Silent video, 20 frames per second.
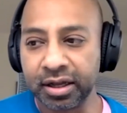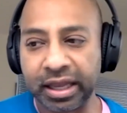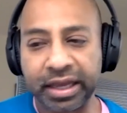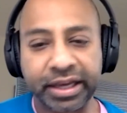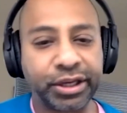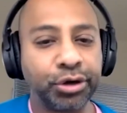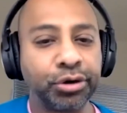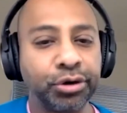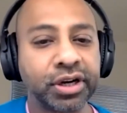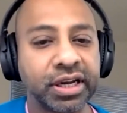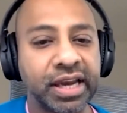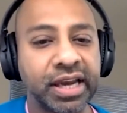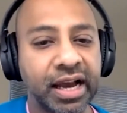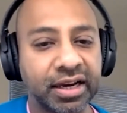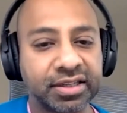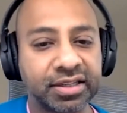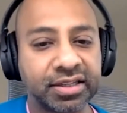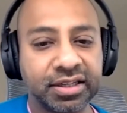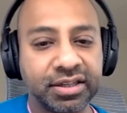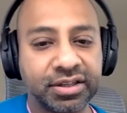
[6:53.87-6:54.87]
like you
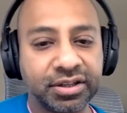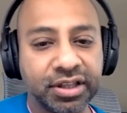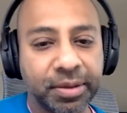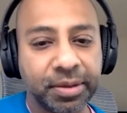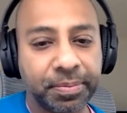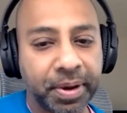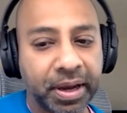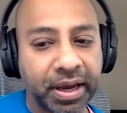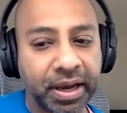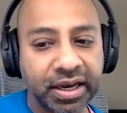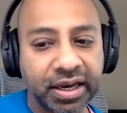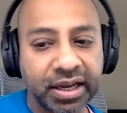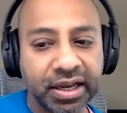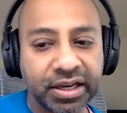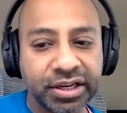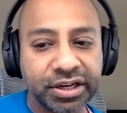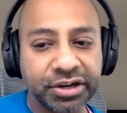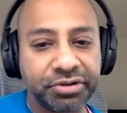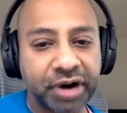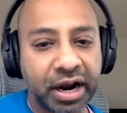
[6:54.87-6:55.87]
connected to the
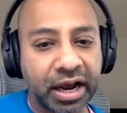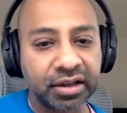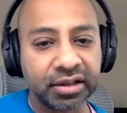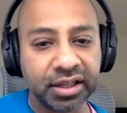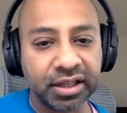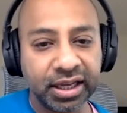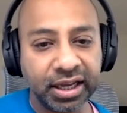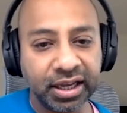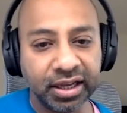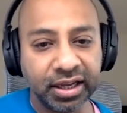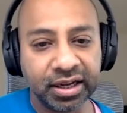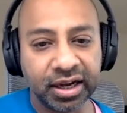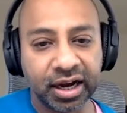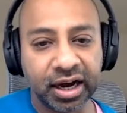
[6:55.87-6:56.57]
painting directly.